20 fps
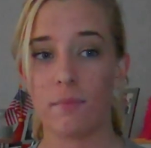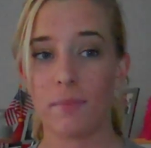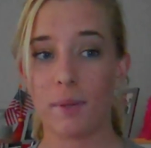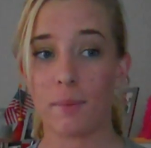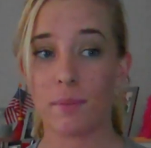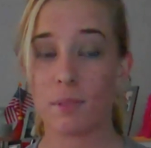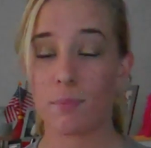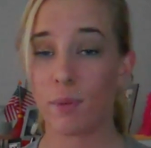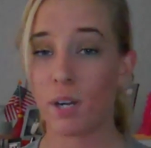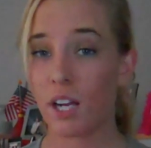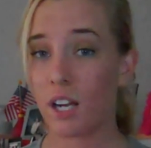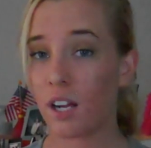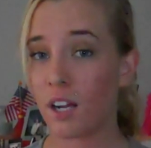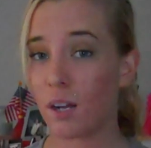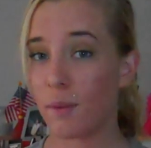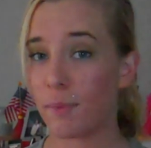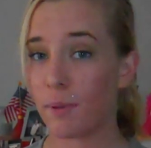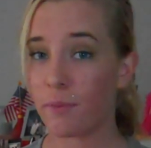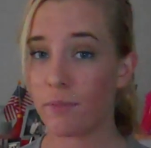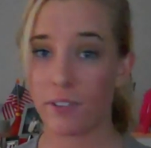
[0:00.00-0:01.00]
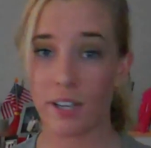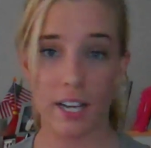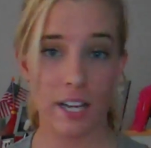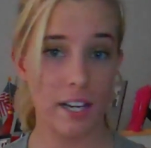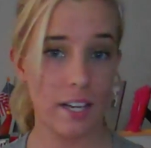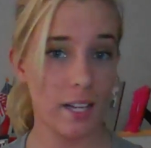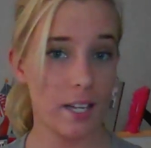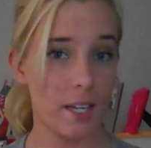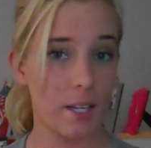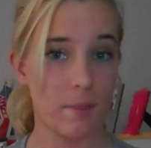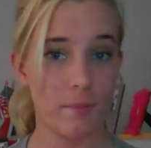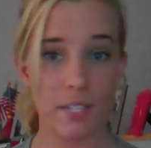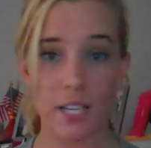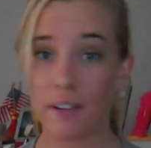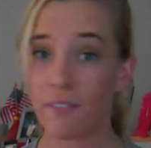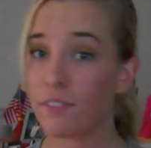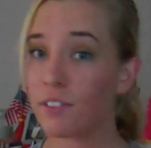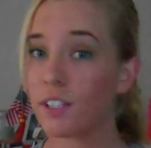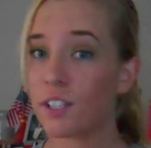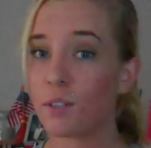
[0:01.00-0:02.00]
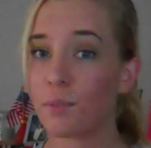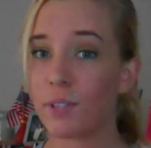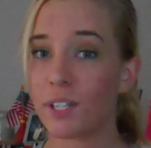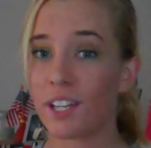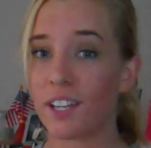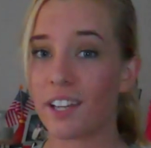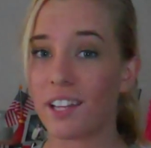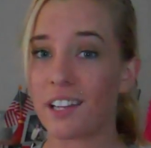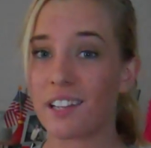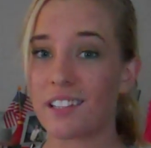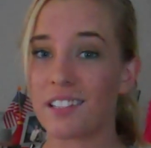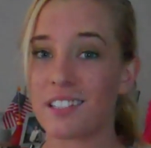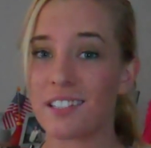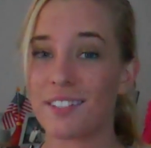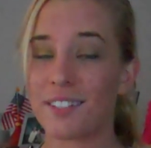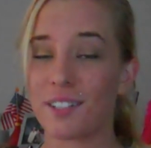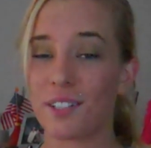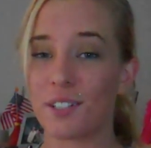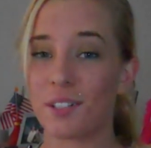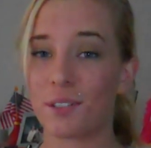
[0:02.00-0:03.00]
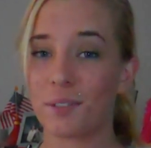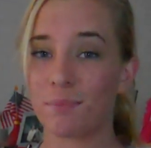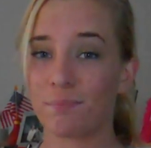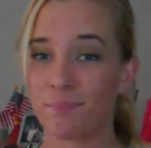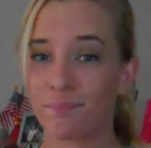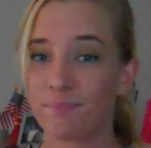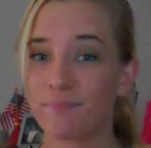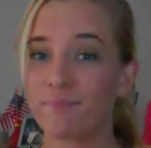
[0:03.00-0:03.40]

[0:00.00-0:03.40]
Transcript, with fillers: Maybe tomorrow, maybe Friday, definitely the weekend. So,